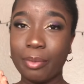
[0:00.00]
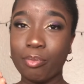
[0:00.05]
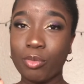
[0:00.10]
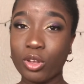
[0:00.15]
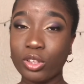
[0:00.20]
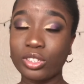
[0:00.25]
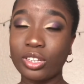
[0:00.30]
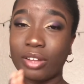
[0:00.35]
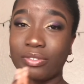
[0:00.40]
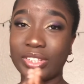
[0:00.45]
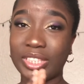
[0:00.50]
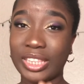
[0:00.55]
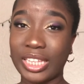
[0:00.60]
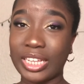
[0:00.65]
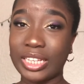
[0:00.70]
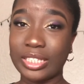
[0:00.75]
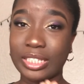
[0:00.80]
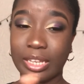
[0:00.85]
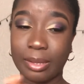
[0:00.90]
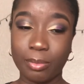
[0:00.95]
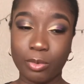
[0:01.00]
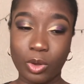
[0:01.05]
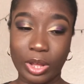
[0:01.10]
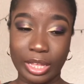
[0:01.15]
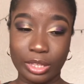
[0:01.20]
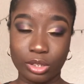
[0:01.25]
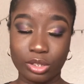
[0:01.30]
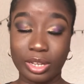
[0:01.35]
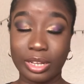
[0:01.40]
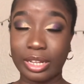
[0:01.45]
most of the things came
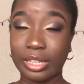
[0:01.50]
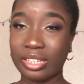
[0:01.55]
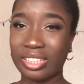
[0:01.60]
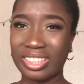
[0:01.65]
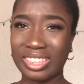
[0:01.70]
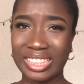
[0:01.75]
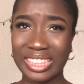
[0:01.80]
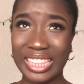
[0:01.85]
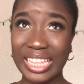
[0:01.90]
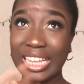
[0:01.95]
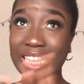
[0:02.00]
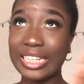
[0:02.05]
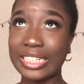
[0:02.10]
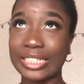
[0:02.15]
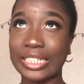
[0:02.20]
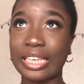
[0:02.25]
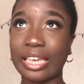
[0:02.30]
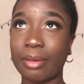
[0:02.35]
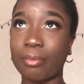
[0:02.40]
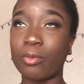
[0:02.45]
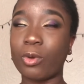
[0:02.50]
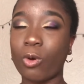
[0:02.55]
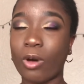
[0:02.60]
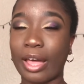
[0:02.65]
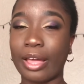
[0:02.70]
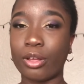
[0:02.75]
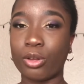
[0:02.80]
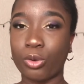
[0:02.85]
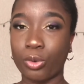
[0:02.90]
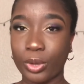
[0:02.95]

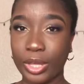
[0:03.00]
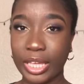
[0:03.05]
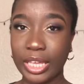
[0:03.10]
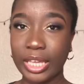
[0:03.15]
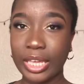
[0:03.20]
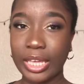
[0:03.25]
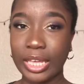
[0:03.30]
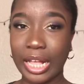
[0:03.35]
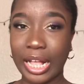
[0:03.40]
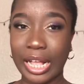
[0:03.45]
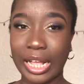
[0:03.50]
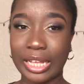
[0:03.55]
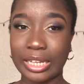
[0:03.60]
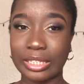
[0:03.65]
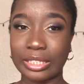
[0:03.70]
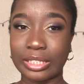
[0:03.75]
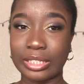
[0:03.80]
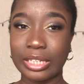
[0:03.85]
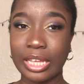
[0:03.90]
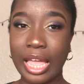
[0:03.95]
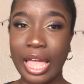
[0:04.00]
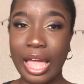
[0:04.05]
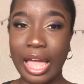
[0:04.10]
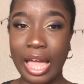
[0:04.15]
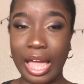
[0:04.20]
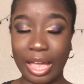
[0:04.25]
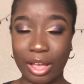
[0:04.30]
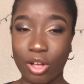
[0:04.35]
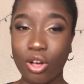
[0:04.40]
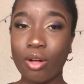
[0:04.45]
quite quick, and
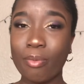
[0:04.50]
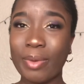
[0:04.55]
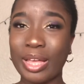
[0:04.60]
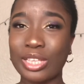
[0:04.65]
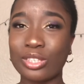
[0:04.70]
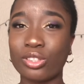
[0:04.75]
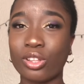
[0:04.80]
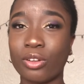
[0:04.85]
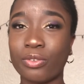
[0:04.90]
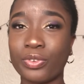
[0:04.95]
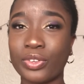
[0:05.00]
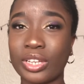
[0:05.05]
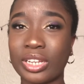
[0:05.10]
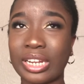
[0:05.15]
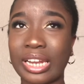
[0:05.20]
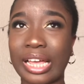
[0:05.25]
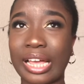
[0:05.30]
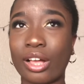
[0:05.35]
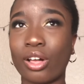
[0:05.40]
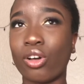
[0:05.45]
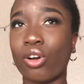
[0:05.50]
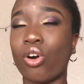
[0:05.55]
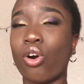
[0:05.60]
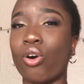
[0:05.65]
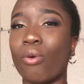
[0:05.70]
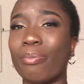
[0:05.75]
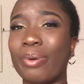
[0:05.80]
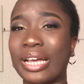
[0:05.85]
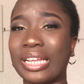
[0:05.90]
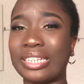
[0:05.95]
I got my stuff in like
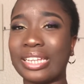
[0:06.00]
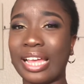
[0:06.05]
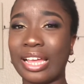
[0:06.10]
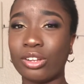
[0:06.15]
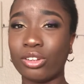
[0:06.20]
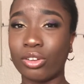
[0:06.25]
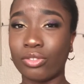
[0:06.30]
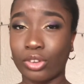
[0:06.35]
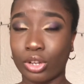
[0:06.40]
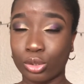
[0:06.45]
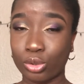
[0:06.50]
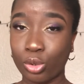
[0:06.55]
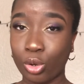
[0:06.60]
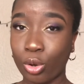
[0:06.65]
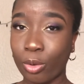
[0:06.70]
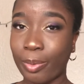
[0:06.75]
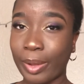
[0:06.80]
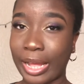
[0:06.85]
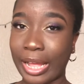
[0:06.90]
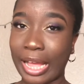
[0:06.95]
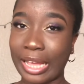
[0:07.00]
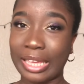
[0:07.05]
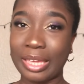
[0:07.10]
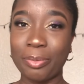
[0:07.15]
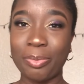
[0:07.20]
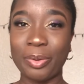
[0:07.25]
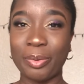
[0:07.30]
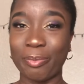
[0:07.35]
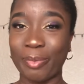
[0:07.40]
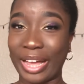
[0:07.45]
by the end of October.
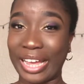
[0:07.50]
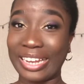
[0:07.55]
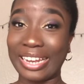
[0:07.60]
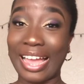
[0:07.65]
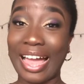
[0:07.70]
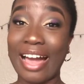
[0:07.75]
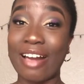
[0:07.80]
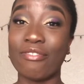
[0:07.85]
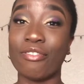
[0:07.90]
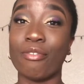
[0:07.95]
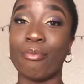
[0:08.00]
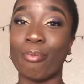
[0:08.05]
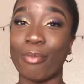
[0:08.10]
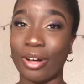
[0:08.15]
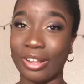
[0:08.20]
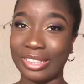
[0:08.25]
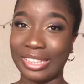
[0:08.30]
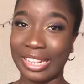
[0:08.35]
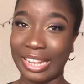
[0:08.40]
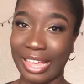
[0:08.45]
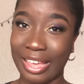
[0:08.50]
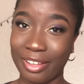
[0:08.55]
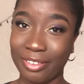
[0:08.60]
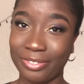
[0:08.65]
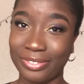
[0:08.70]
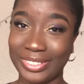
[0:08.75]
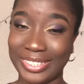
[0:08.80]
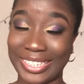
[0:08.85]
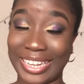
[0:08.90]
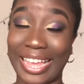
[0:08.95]
Keep in mind I have a month
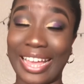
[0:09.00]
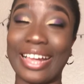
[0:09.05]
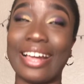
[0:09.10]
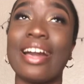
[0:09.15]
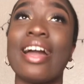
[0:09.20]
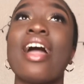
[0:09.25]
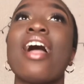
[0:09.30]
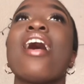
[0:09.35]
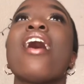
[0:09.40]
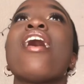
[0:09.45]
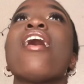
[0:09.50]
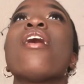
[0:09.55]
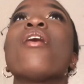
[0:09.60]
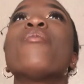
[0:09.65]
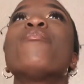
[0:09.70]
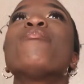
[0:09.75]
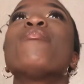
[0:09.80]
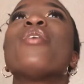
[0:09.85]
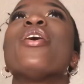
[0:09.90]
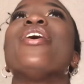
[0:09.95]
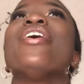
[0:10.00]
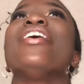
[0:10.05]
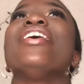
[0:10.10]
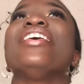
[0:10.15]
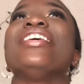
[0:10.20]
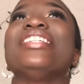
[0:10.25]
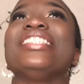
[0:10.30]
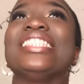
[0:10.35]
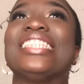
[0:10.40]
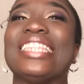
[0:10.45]
left, like a
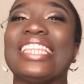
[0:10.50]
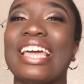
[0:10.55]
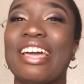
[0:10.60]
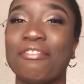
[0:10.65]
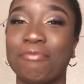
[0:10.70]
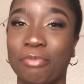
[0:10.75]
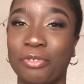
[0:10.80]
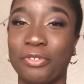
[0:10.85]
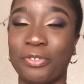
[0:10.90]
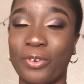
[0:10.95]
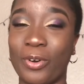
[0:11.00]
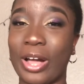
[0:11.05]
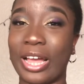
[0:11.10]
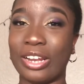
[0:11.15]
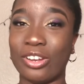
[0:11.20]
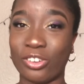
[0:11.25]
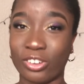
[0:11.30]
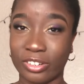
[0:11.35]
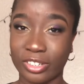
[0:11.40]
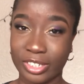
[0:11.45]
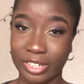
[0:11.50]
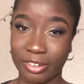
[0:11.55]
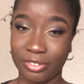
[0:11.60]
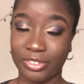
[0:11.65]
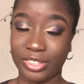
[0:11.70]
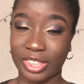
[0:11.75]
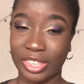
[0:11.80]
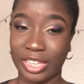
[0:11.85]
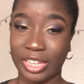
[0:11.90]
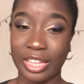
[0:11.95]
month left before I launched
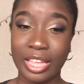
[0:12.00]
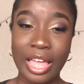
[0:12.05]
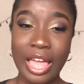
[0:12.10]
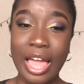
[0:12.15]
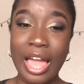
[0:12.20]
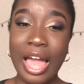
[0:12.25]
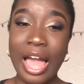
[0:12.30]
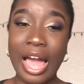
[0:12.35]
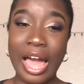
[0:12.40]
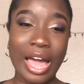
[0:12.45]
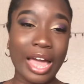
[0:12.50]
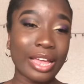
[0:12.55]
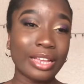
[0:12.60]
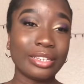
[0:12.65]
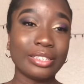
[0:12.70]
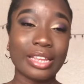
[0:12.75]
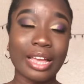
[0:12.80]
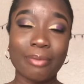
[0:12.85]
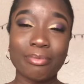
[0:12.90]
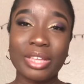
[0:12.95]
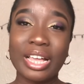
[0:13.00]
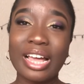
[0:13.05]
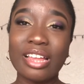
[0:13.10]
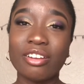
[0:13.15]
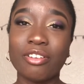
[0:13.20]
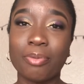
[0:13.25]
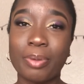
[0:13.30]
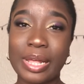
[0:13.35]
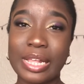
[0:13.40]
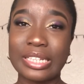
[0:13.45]
everything. And I'm the
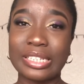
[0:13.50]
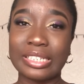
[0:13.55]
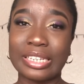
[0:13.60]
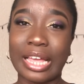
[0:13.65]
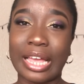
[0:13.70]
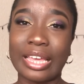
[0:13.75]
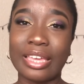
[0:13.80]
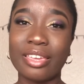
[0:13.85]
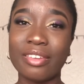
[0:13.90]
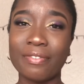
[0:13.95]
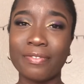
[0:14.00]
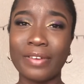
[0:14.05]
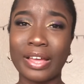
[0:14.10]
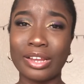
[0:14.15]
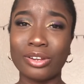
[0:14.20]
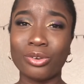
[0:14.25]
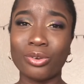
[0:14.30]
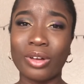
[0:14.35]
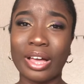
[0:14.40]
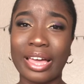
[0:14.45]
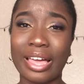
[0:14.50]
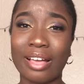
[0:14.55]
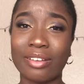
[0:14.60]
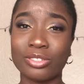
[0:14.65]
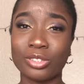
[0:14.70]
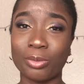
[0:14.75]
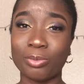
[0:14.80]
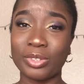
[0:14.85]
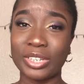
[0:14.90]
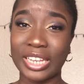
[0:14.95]
kind of person that if I know I have
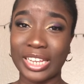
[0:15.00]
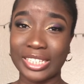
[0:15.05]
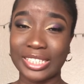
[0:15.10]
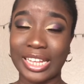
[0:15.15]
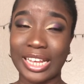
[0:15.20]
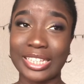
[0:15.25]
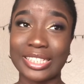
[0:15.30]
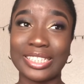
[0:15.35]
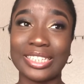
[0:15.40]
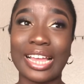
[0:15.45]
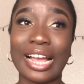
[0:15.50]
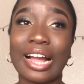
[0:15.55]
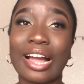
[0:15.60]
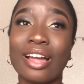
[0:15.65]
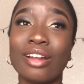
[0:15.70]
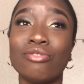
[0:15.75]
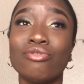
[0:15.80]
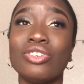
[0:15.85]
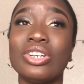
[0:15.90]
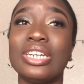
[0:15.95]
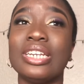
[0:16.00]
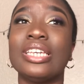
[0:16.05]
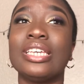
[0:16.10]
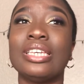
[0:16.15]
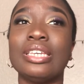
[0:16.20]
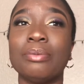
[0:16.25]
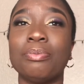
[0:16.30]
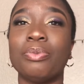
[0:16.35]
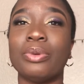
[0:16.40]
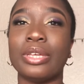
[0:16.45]
something exciting, I can't really
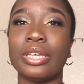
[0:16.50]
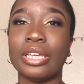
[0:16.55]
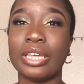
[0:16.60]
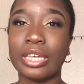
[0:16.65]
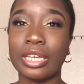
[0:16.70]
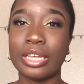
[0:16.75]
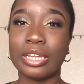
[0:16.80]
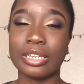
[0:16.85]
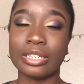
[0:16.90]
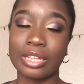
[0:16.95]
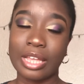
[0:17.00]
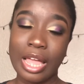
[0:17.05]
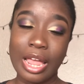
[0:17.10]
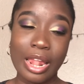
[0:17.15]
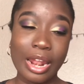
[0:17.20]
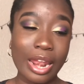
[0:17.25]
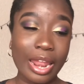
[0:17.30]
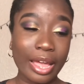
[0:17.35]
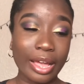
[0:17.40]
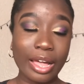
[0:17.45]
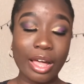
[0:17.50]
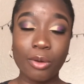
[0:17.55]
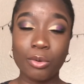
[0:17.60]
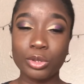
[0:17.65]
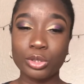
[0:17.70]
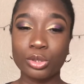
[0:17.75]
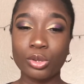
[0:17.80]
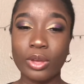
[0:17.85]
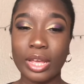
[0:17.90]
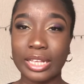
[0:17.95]
keep it in. Like I
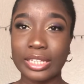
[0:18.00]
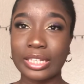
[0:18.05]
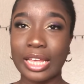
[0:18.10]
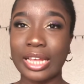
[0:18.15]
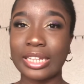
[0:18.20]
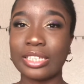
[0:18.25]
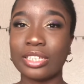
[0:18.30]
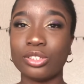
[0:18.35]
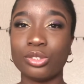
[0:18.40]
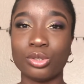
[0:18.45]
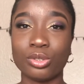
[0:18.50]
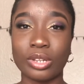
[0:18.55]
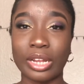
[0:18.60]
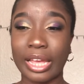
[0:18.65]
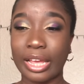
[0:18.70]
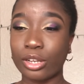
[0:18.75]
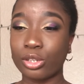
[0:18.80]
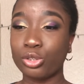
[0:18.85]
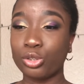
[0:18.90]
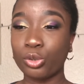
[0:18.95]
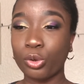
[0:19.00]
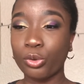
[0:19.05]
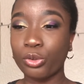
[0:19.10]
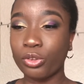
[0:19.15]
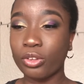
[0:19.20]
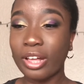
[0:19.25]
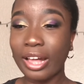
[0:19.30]
was so excited to like show you